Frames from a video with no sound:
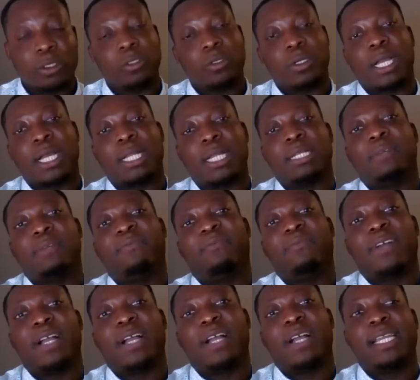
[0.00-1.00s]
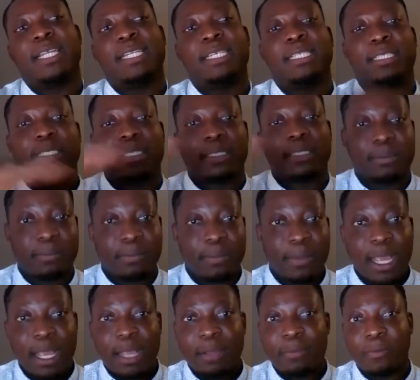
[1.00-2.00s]
You can find it
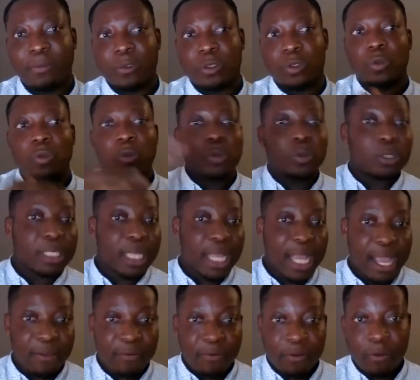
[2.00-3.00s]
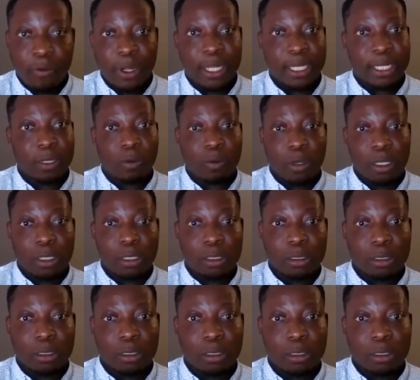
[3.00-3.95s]
schools everywhere in the world.